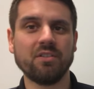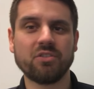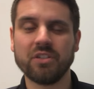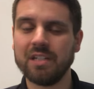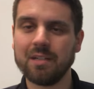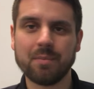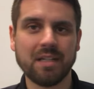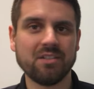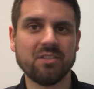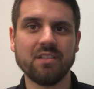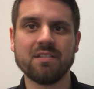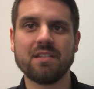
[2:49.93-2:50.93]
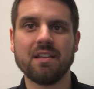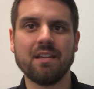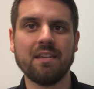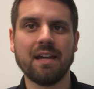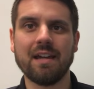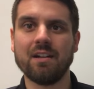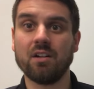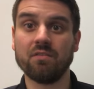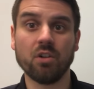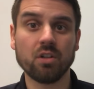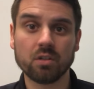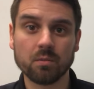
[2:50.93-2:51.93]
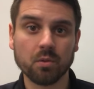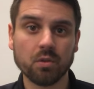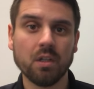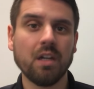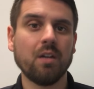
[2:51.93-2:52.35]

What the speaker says: treating patients that are vulnerable.